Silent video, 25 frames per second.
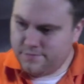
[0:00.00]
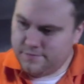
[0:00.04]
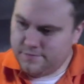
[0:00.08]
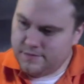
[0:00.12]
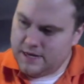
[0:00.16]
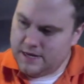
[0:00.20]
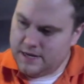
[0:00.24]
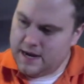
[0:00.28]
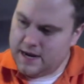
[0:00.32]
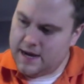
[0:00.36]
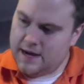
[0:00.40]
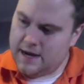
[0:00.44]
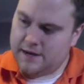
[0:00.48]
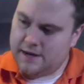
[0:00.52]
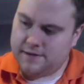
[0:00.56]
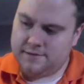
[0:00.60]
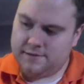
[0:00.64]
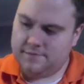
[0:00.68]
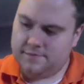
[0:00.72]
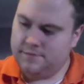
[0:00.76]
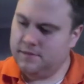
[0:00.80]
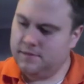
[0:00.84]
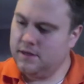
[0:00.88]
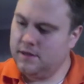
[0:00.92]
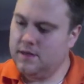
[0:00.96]
Yeah.
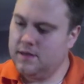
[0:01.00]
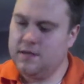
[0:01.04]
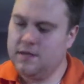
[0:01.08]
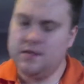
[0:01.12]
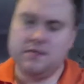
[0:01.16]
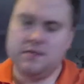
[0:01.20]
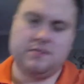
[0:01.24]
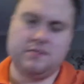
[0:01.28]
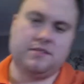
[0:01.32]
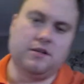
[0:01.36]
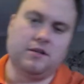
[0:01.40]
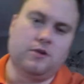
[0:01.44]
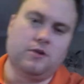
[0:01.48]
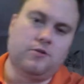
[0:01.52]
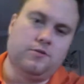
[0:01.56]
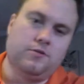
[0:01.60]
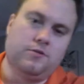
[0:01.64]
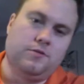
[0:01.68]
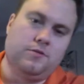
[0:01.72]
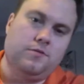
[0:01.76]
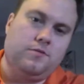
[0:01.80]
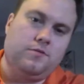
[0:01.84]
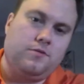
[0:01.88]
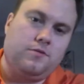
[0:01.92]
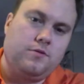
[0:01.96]

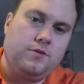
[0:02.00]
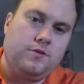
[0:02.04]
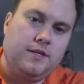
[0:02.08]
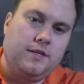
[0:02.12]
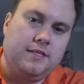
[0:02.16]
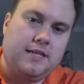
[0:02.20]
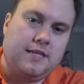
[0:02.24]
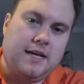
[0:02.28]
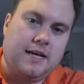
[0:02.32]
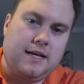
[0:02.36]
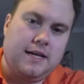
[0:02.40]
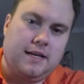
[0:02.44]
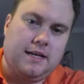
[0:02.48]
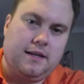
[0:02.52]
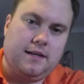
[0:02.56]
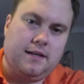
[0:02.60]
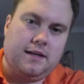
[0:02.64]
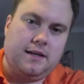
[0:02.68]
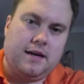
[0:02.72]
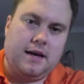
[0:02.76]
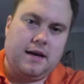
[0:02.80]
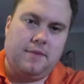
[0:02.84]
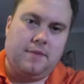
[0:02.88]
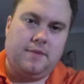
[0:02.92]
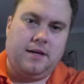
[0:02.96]
Stone, RuinTen,
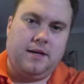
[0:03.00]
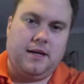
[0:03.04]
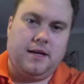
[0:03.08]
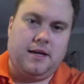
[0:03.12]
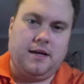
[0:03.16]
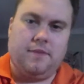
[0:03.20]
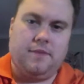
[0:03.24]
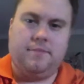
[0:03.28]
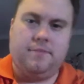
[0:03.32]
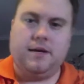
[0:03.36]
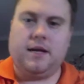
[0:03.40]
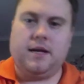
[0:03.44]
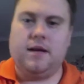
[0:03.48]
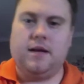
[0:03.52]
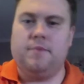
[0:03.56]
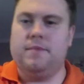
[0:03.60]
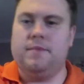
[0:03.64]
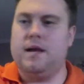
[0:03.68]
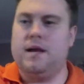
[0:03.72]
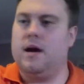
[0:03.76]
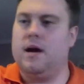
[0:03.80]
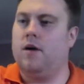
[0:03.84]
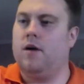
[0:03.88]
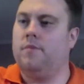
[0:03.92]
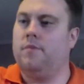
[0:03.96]
IPA. Pick it up
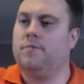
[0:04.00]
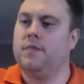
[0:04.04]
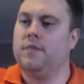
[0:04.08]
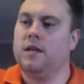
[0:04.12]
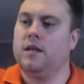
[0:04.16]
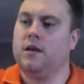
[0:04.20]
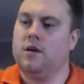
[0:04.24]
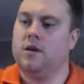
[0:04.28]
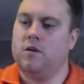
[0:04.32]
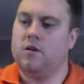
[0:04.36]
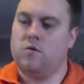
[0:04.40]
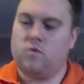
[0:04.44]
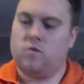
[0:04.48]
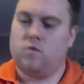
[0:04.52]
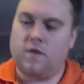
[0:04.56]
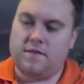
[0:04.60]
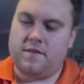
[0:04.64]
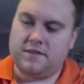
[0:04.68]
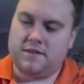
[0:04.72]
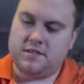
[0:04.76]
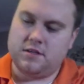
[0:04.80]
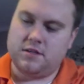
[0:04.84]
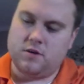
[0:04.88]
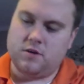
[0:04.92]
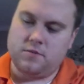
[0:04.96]
now, wherever
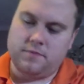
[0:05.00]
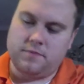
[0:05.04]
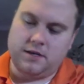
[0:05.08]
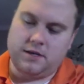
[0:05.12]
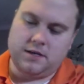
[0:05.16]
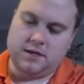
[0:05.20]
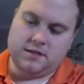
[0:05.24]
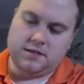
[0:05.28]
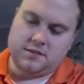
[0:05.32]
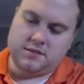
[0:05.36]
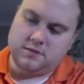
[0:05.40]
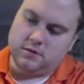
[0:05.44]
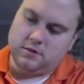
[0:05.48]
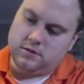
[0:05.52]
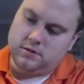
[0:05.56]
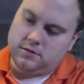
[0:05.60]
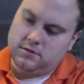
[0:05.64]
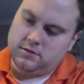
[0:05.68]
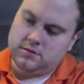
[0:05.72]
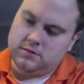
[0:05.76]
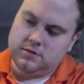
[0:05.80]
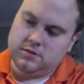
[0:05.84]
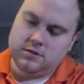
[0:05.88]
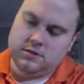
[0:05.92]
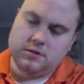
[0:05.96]
Stone beer is sold.
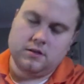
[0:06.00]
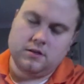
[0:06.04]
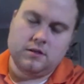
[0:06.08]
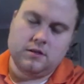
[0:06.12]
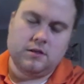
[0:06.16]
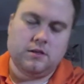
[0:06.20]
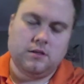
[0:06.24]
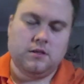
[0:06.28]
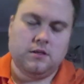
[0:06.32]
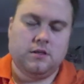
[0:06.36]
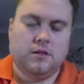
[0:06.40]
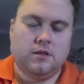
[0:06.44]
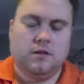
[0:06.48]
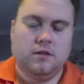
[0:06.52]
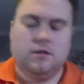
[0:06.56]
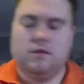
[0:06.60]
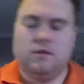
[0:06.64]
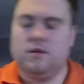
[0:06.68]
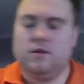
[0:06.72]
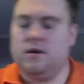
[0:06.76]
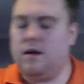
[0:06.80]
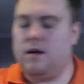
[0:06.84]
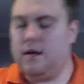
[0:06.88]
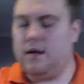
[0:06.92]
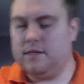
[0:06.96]

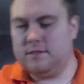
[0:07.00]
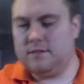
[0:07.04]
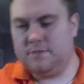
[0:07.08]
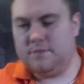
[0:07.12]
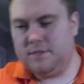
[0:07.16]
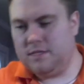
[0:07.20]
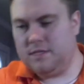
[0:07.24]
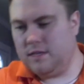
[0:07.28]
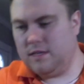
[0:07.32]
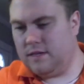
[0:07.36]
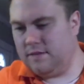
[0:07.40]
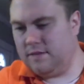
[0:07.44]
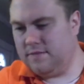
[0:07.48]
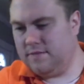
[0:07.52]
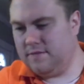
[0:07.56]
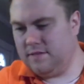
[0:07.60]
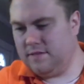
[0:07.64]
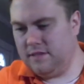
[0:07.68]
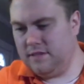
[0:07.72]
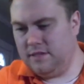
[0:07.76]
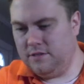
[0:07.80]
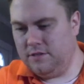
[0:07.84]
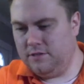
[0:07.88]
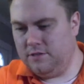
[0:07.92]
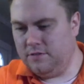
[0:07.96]
Awesome stuff.
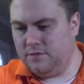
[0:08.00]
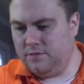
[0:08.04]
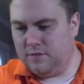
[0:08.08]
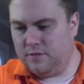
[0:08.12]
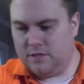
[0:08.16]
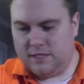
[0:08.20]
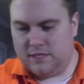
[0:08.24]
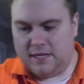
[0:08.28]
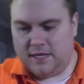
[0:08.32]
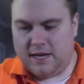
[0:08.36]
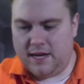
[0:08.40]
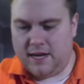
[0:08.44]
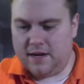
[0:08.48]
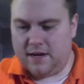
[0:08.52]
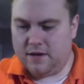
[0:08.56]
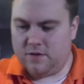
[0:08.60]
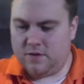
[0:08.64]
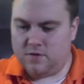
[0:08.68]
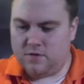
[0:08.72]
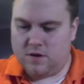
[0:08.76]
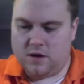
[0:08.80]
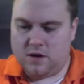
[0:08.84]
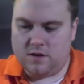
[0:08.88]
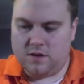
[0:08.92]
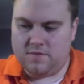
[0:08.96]
You really can't go
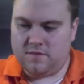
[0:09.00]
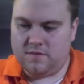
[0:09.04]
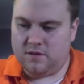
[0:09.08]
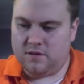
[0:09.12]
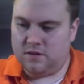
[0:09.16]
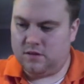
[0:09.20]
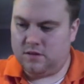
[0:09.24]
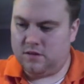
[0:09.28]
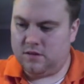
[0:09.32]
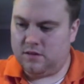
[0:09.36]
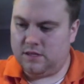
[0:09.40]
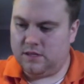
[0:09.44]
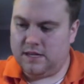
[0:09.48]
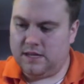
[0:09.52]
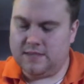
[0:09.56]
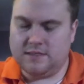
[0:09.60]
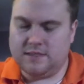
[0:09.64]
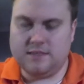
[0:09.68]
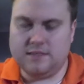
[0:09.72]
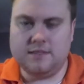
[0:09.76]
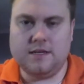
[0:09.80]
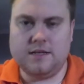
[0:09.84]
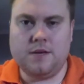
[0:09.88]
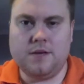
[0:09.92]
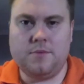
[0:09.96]
wrong for less
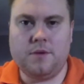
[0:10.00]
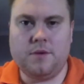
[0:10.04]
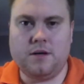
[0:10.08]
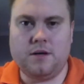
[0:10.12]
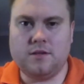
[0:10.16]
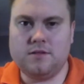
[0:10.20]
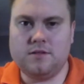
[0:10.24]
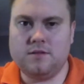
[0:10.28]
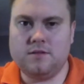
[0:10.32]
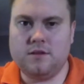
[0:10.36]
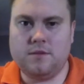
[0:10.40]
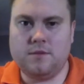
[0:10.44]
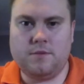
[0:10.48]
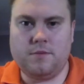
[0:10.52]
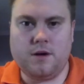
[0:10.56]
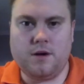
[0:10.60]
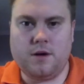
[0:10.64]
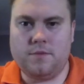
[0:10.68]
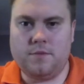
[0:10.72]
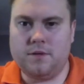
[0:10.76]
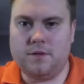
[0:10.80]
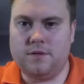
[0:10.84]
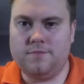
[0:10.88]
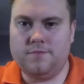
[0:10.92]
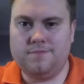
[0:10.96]
than 10 bucks a
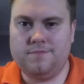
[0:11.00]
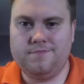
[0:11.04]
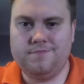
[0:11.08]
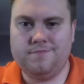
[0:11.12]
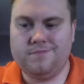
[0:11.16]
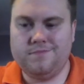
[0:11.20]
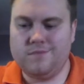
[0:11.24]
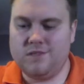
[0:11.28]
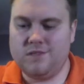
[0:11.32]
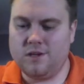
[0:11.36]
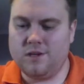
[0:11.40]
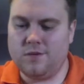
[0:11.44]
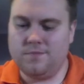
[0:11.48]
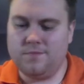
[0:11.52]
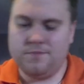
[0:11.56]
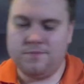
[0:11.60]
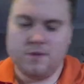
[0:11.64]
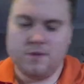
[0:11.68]
bomber. So,